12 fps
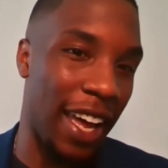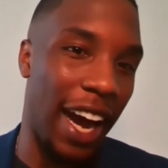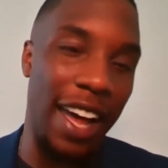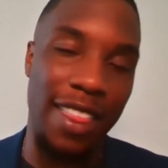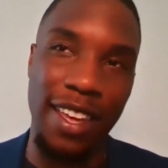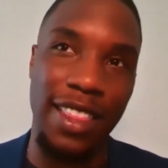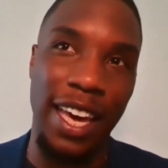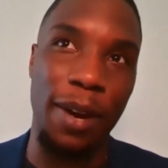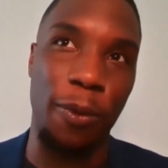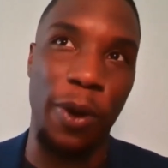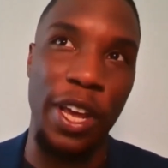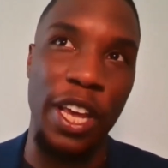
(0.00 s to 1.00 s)
I think that
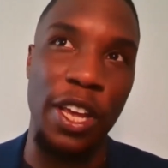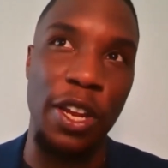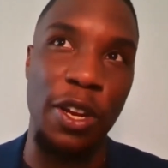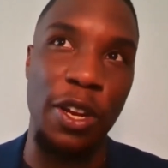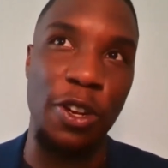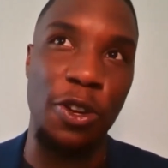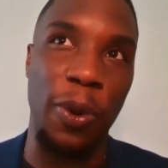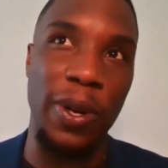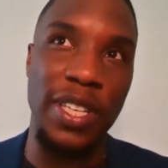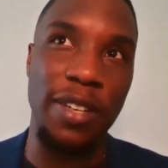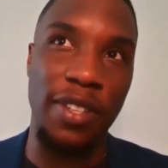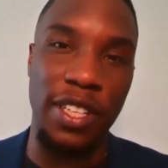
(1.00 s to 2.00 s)
we do
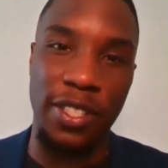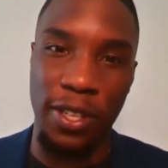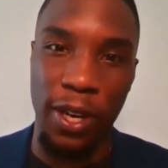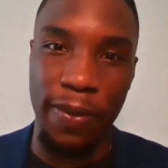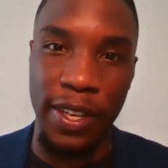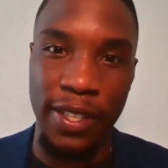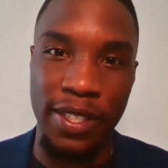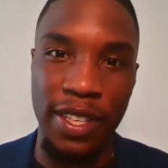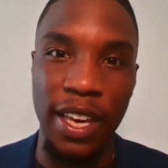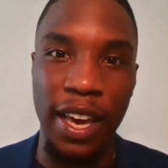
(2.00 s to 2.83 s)
ourselves a disservice